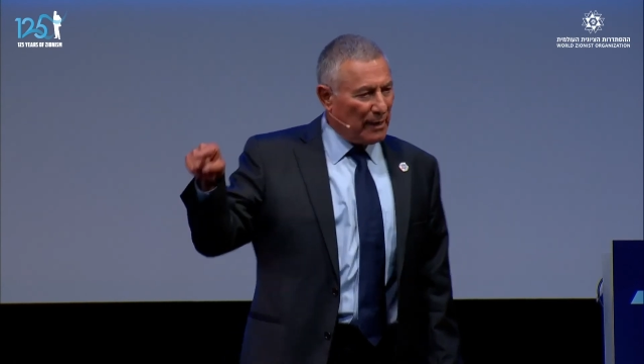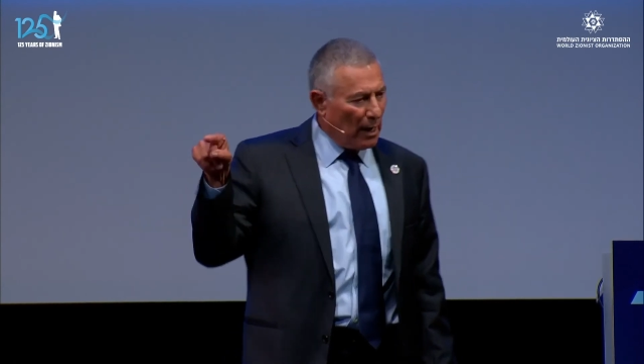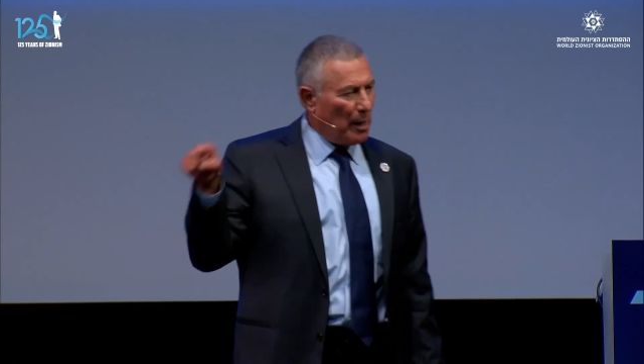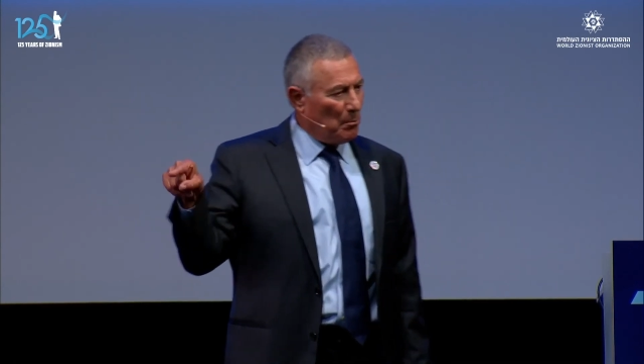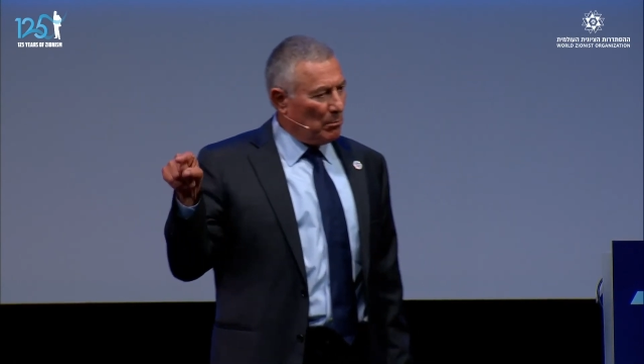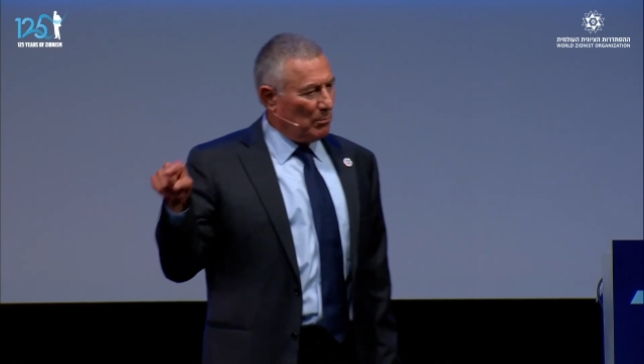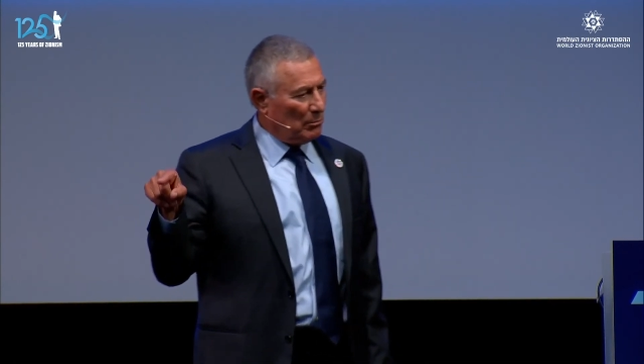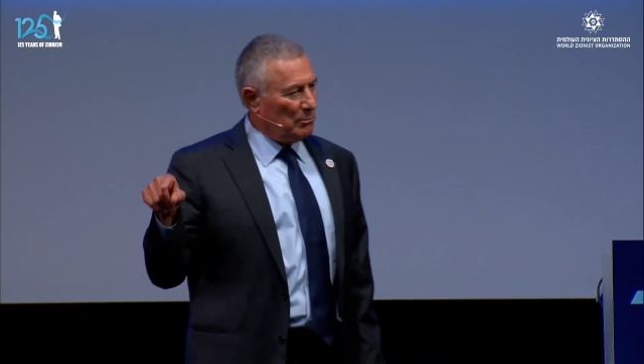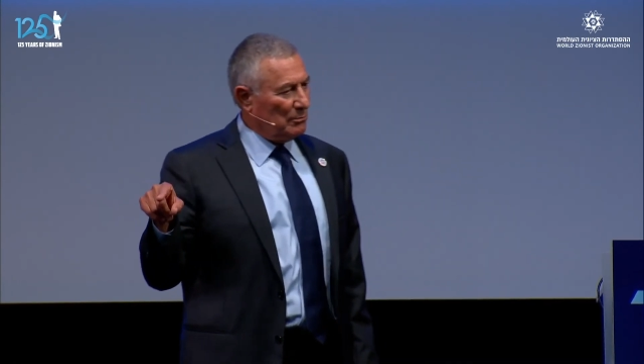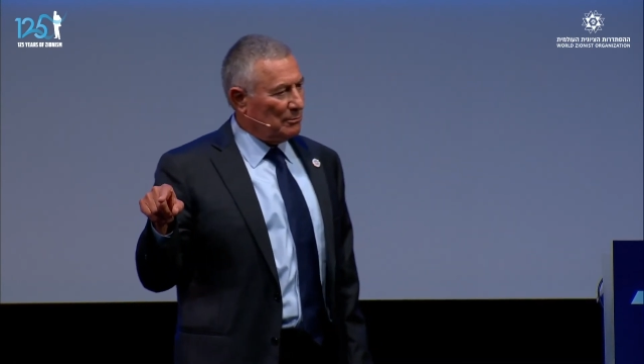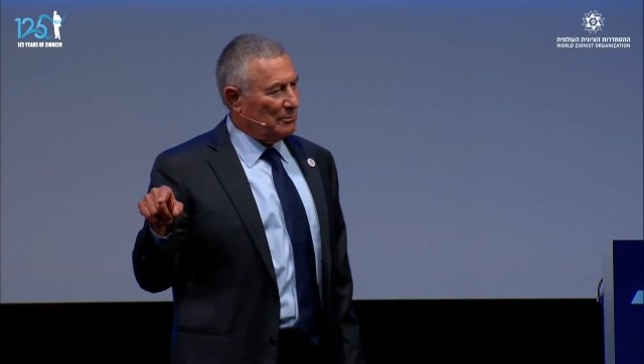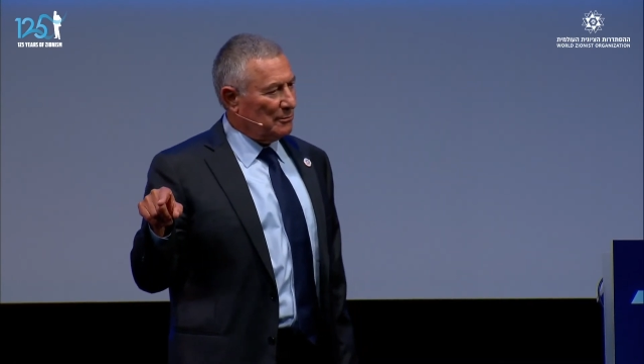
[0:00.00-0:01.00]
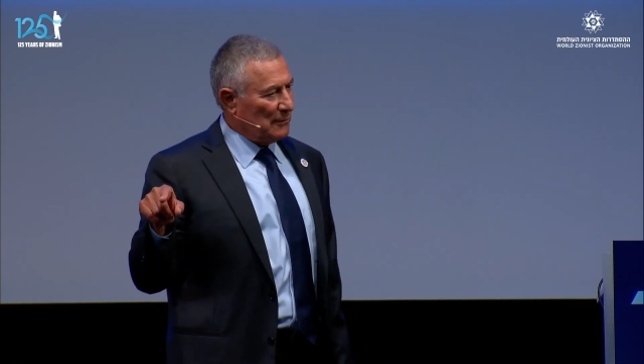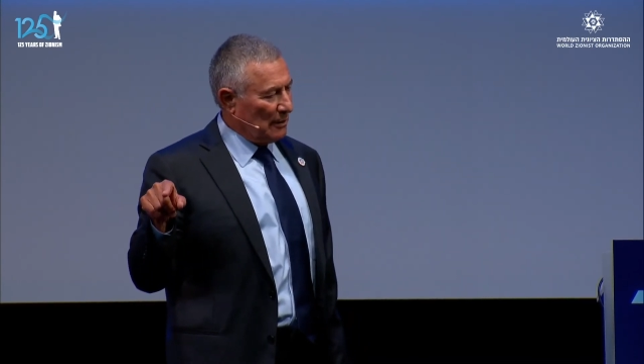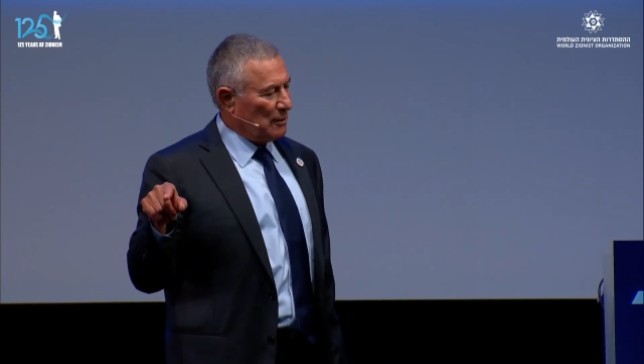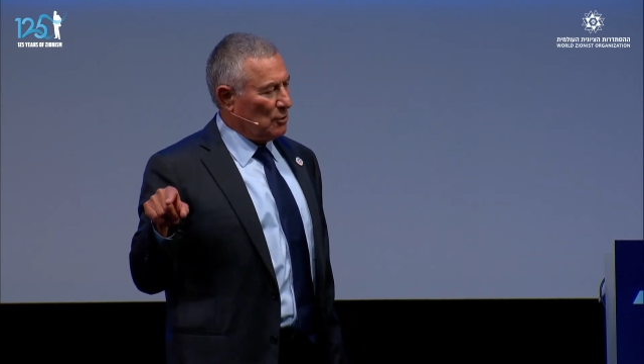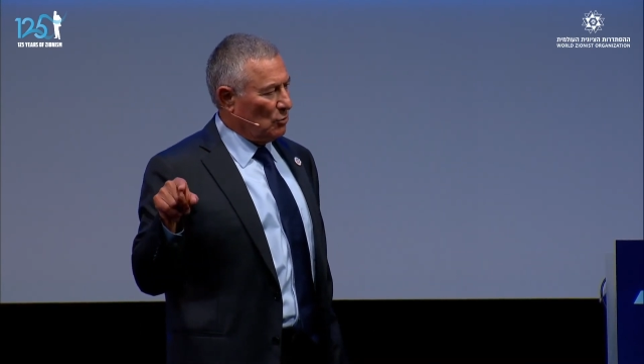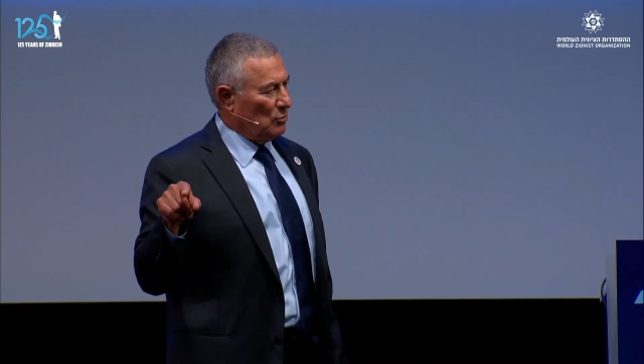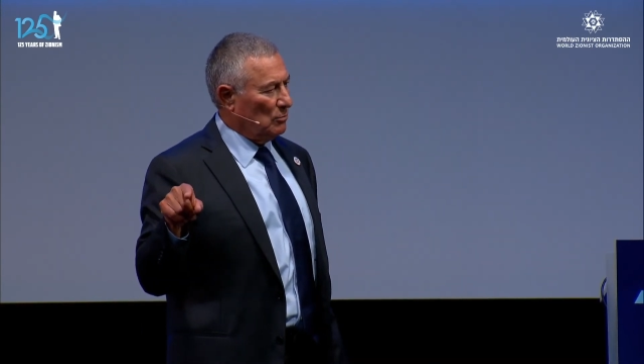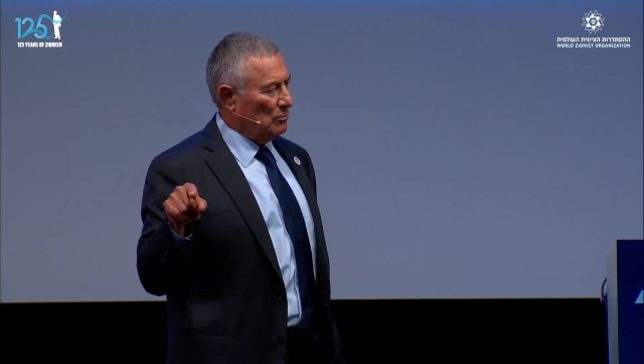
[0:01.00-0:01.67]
come, thank you.